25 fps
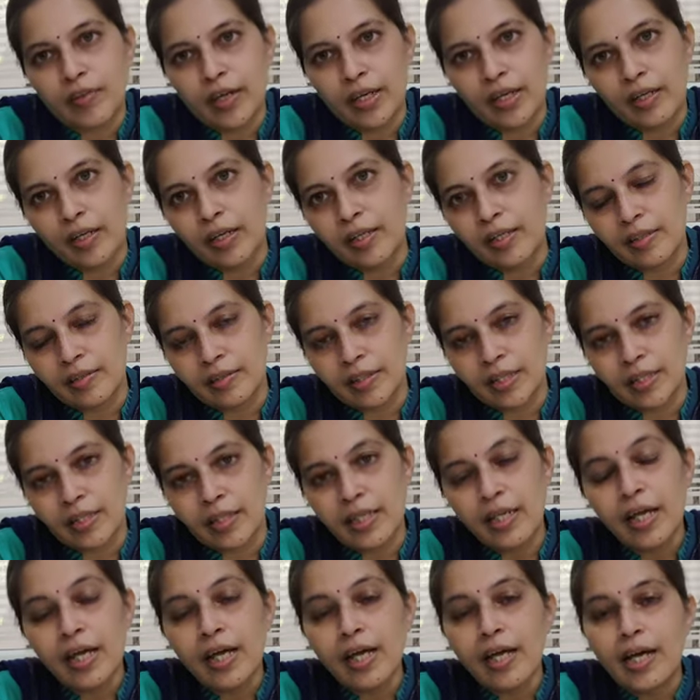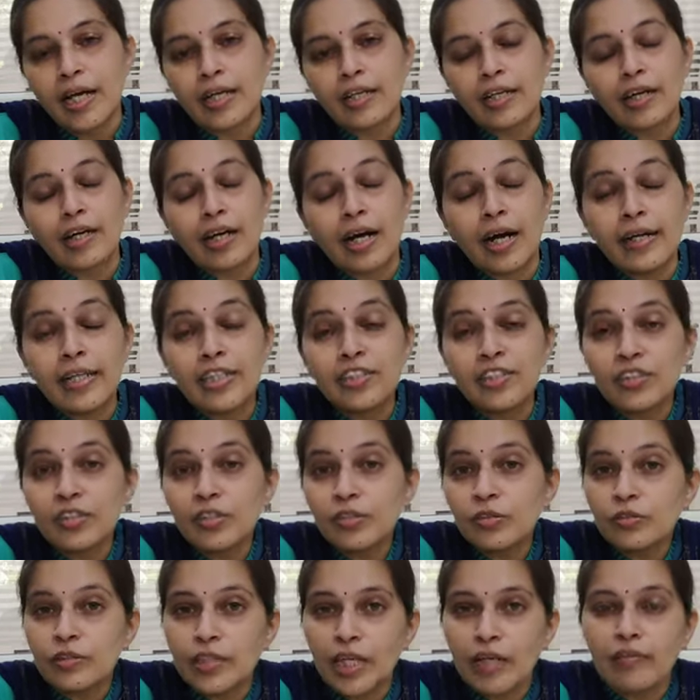faculty training, and in
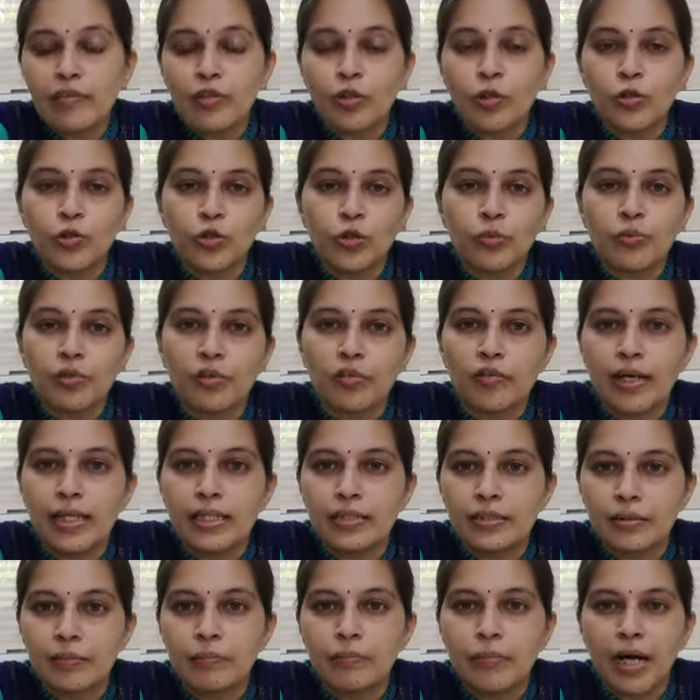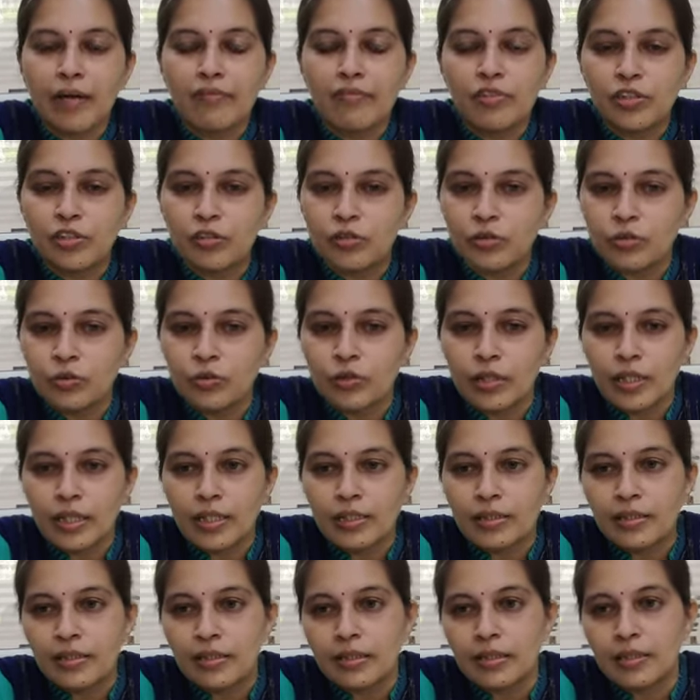addition to that, we also provide some part which is known
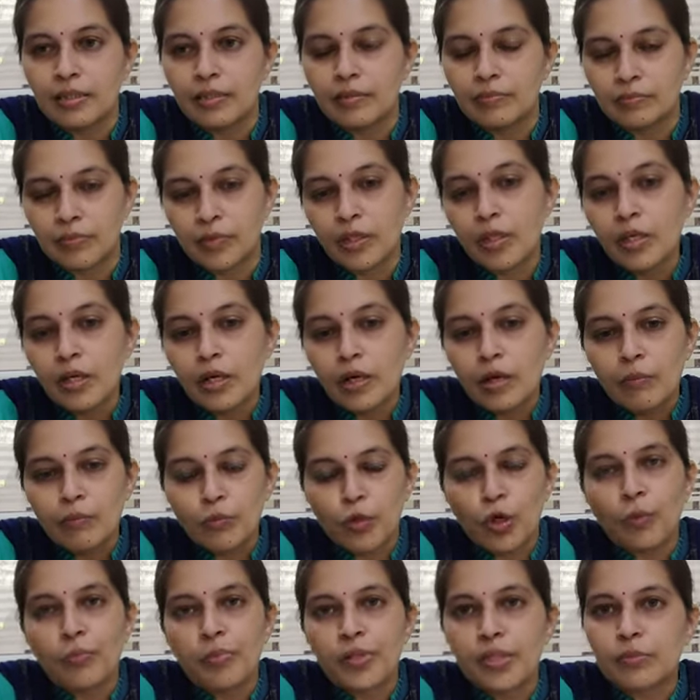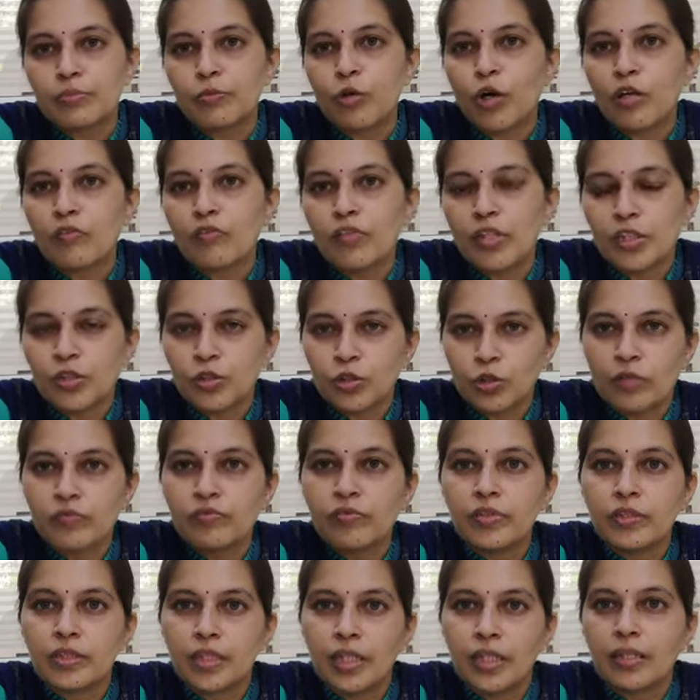as proper small
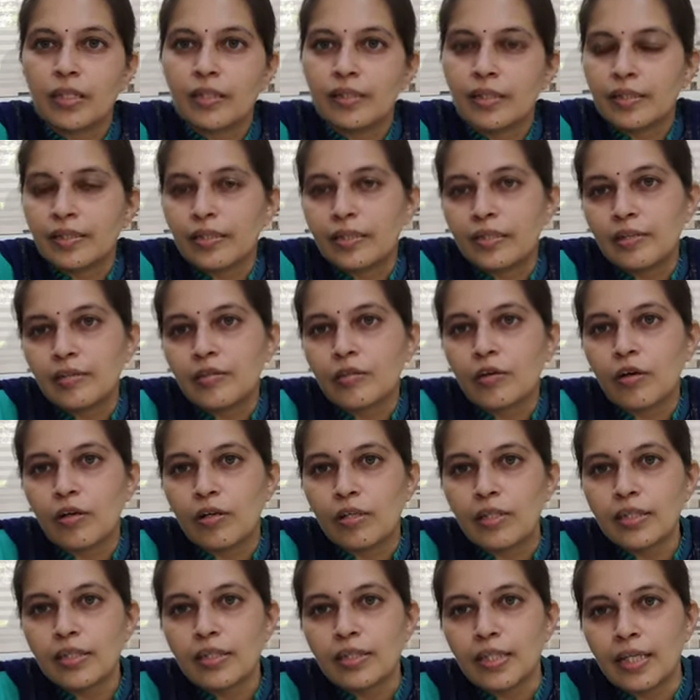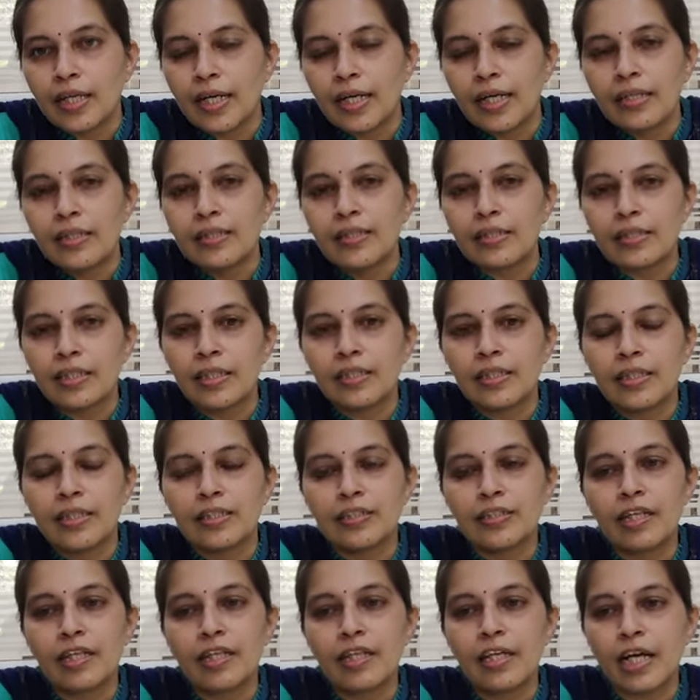workshops, which are conducted in college, and this can
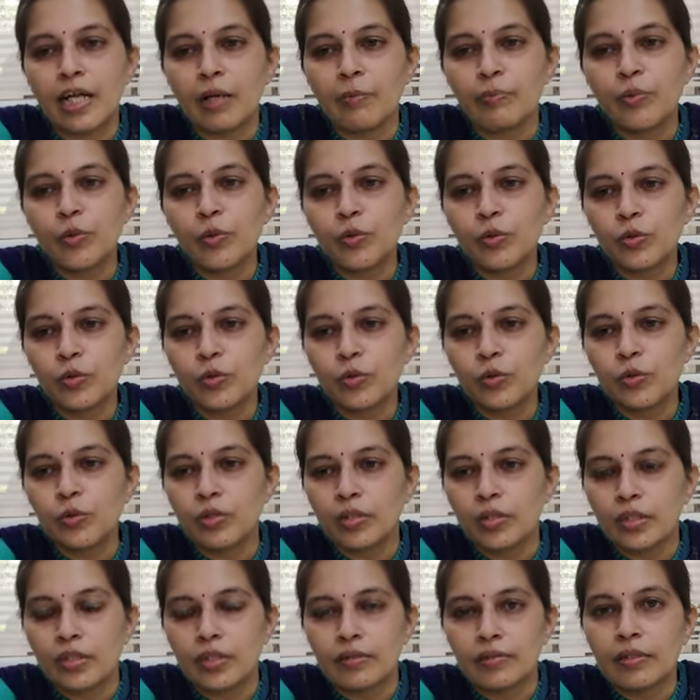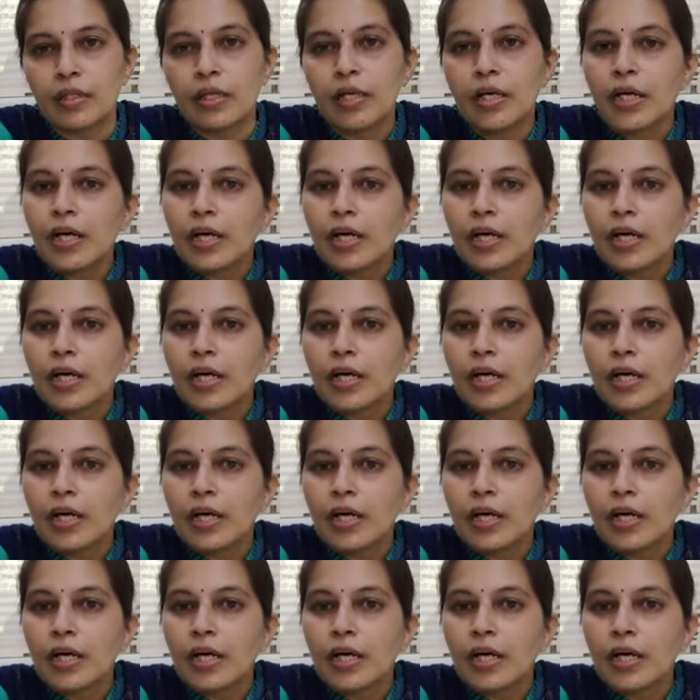easily help you to